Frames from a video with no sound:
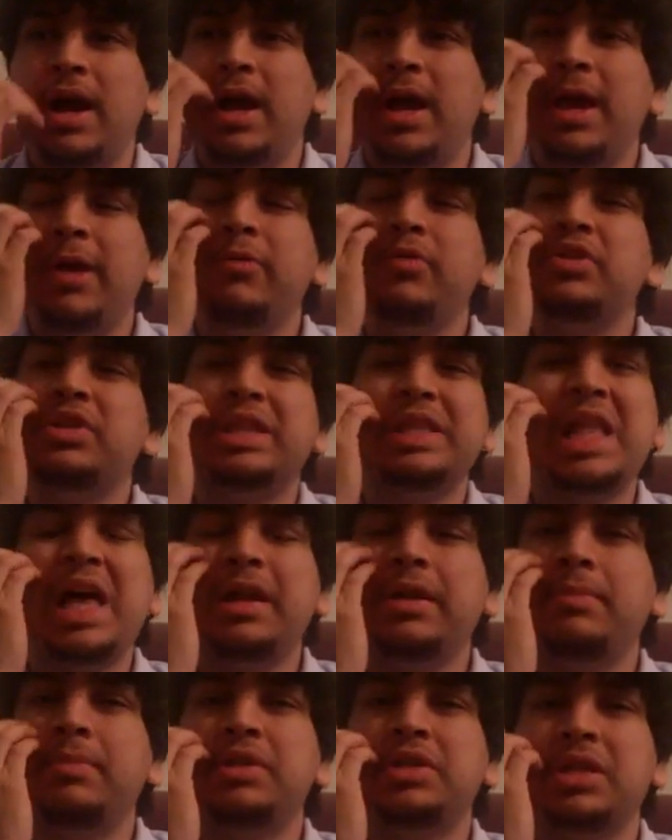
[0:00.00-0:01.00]
It was a
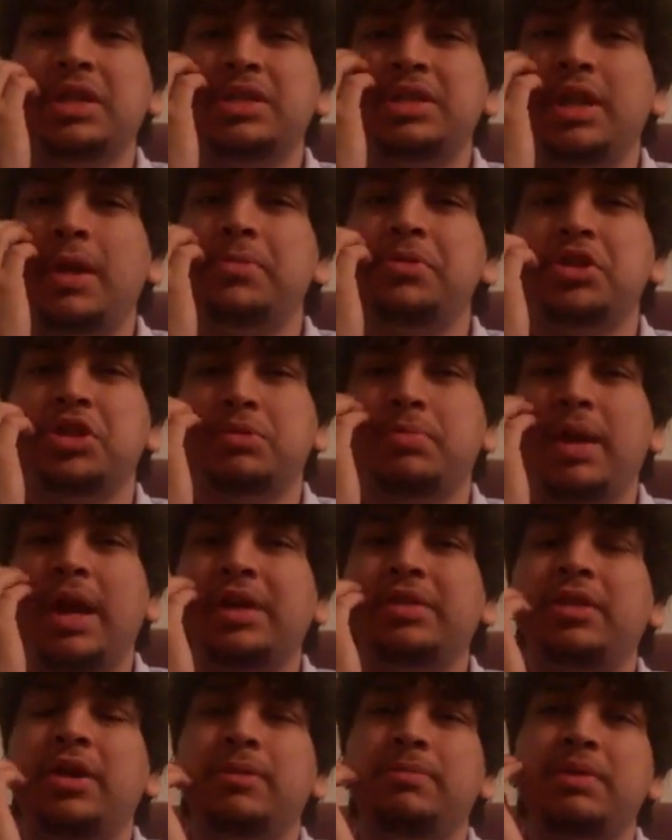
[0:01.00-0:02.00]
lot of misconceptions
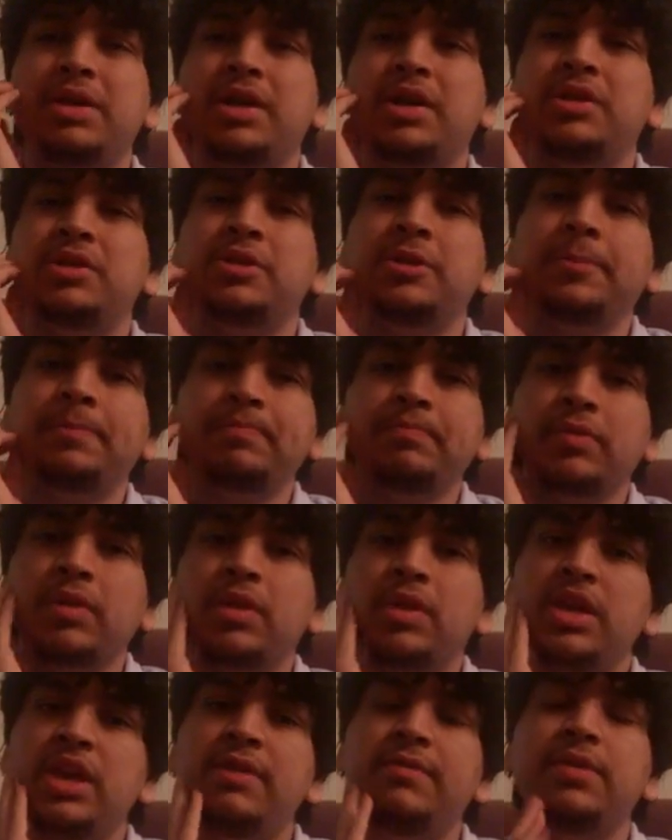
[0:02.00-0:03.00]
back then, because
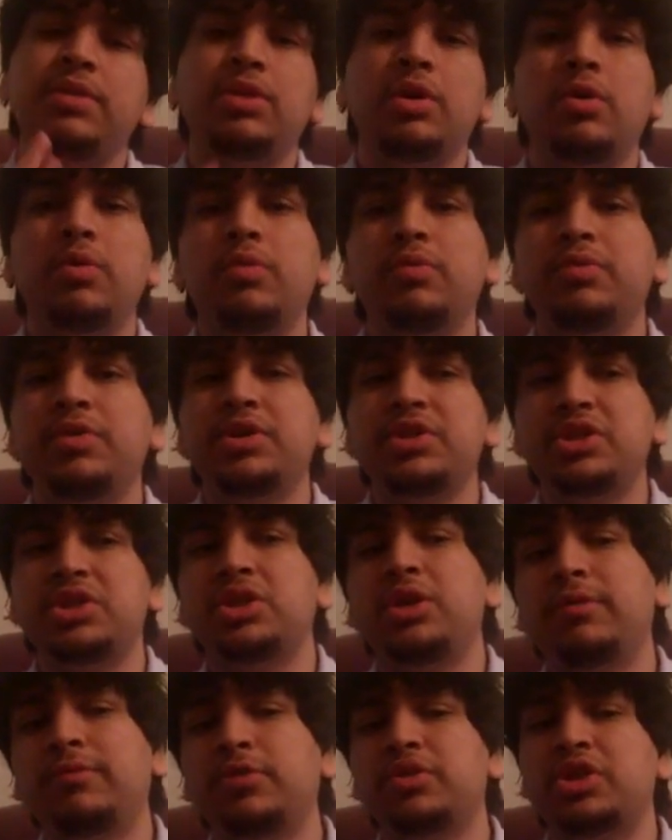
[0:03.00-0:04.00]
even though this
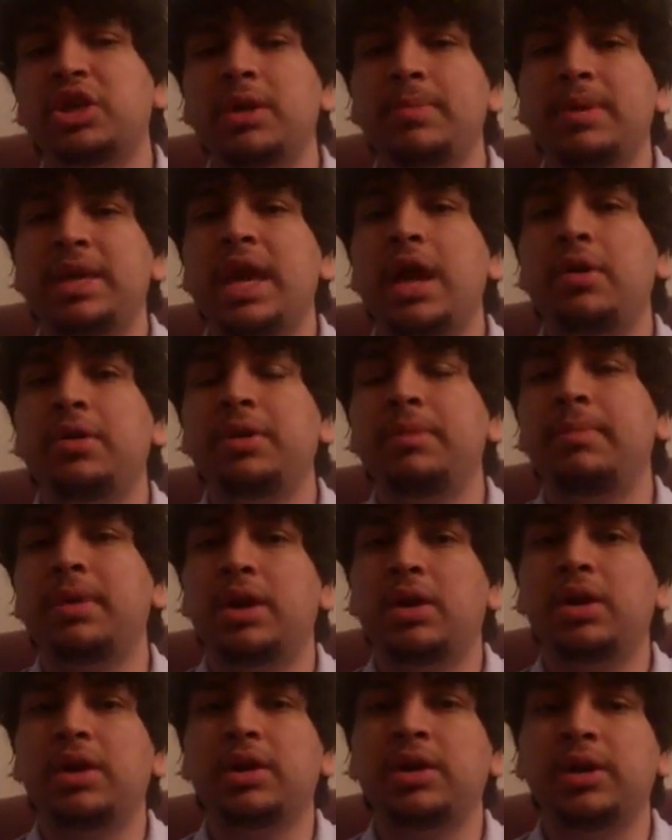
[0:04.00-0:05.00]
stuff was coming out in
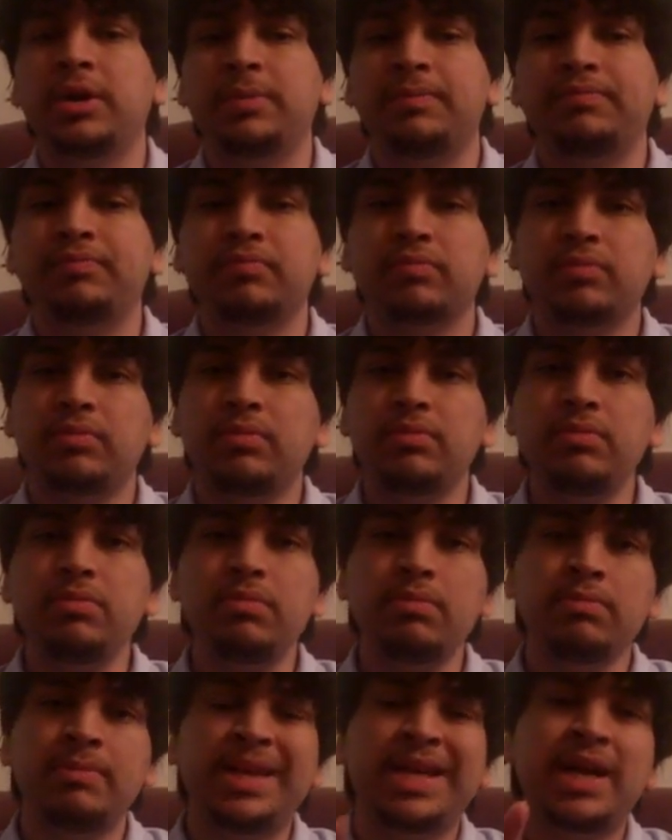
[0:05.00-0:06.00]
America,
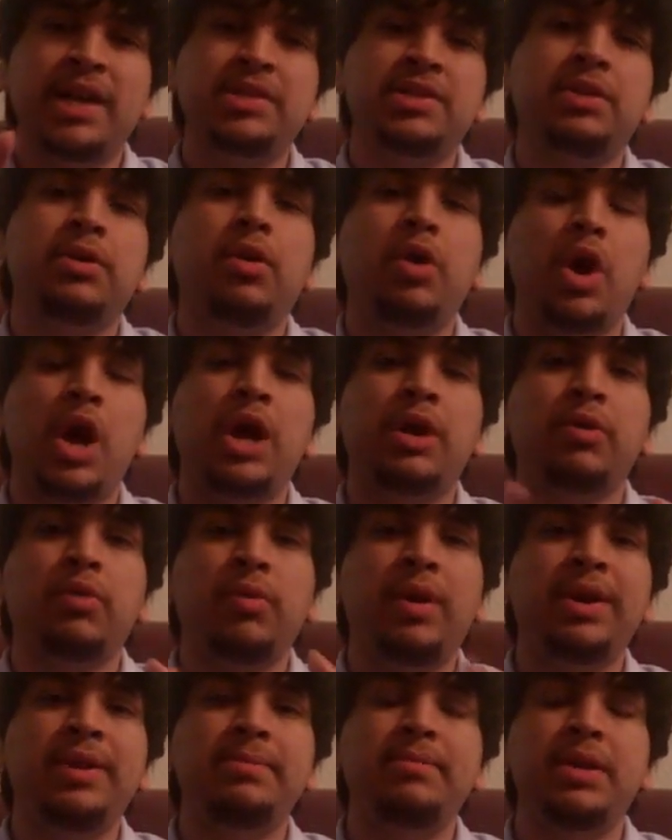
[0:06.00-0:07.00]
because it had
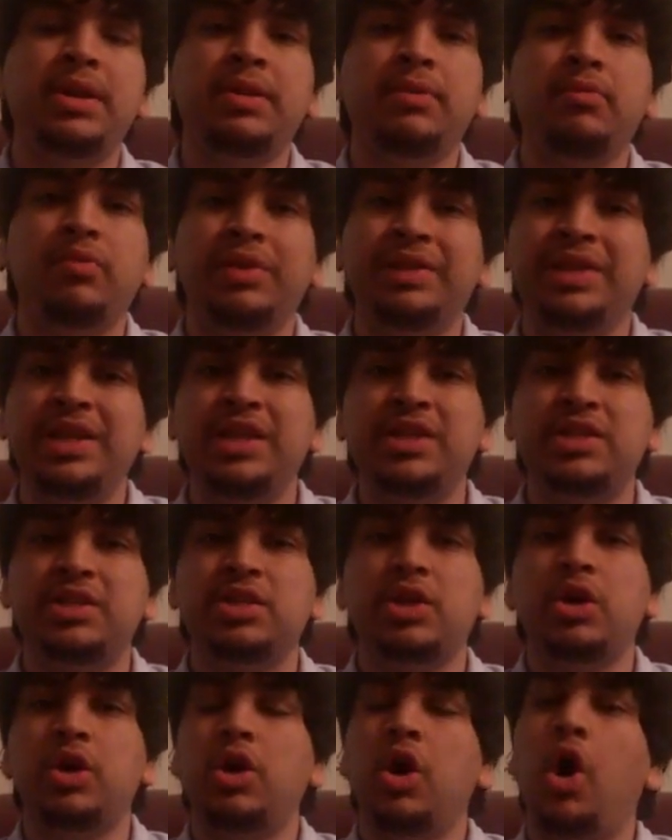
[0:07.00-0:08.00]
already been
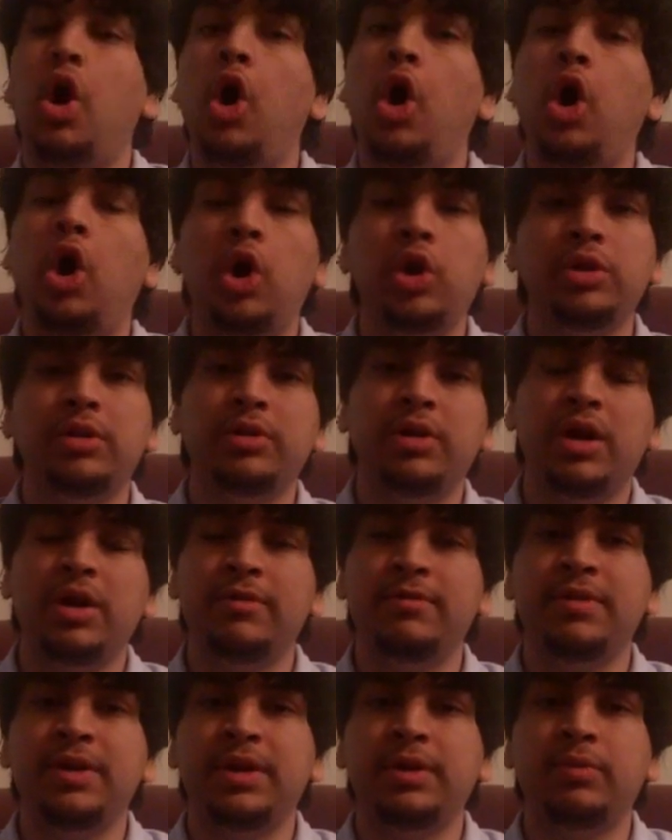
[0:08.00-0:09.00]
released, all
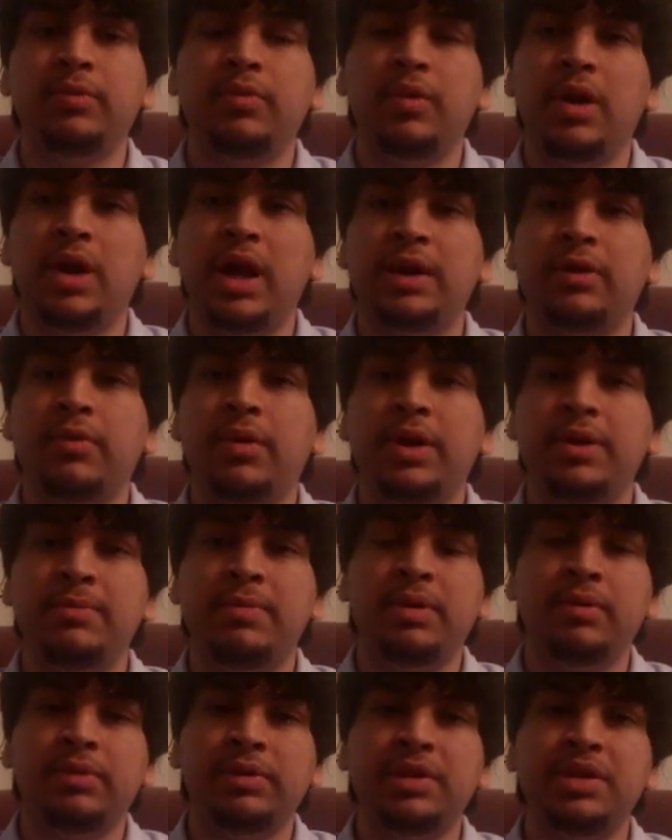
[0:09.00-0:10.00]
of it had already
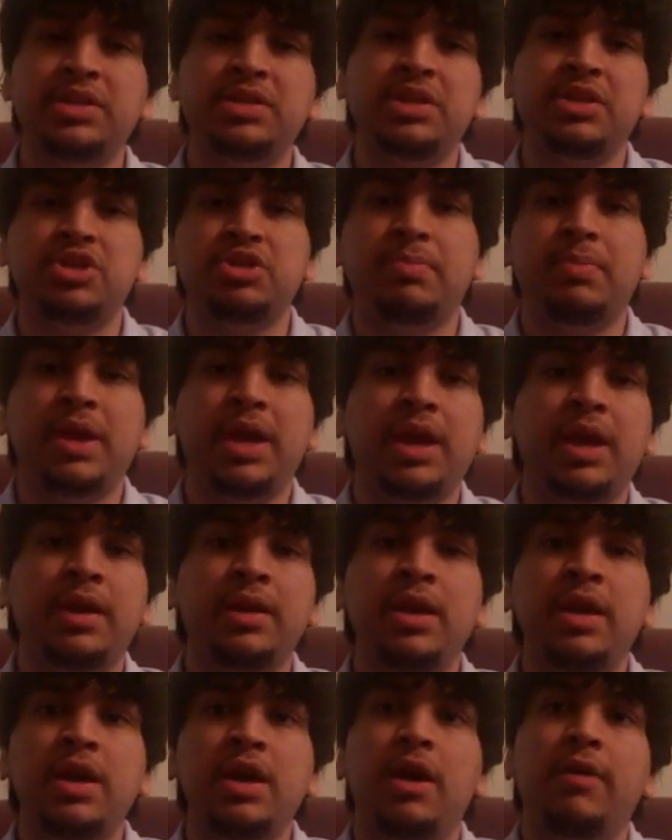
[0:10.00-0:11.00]
been released in Japan,
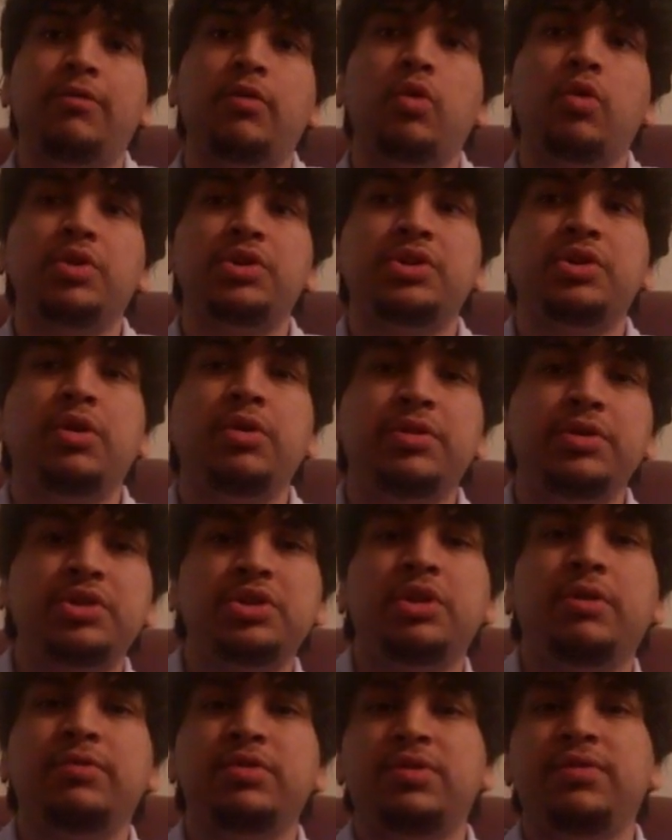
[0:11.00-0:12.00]
of course all this
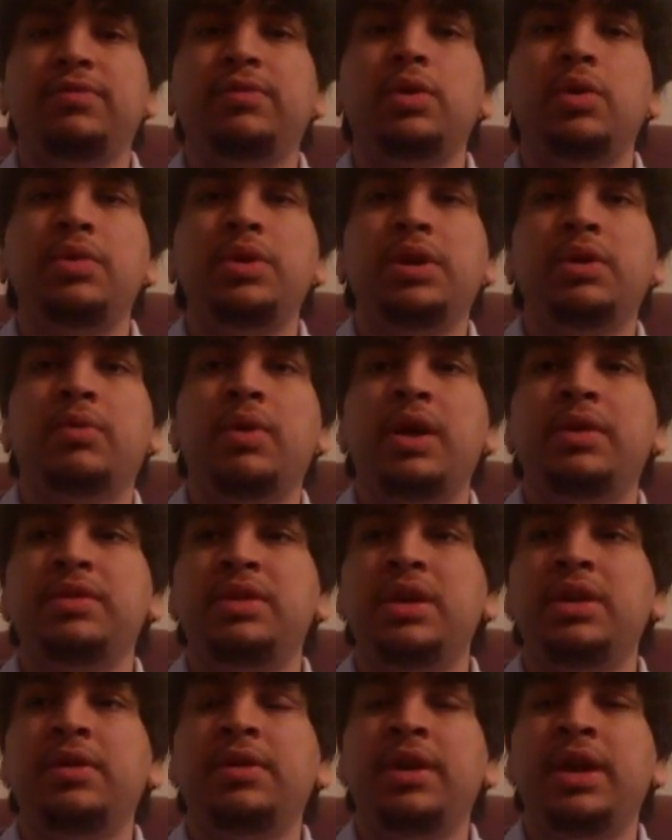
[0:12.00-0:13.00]
stuff was floating around
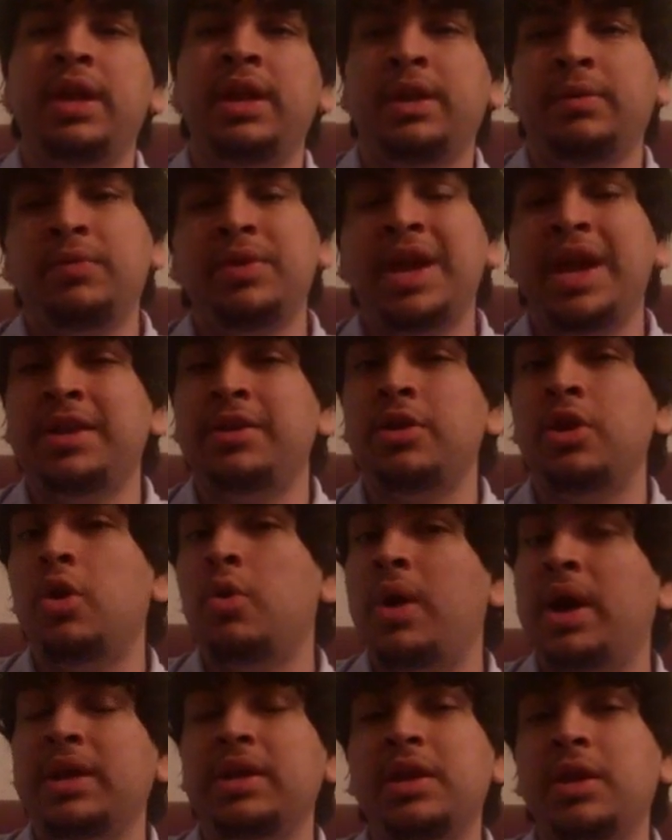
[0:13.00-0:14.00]
the internet and we had no
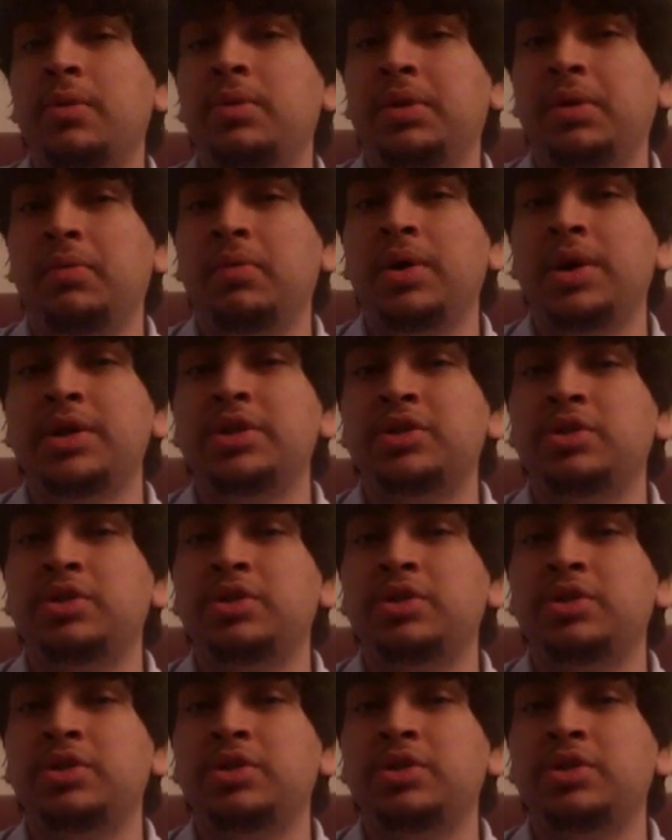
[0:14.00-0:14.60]
idea what it was.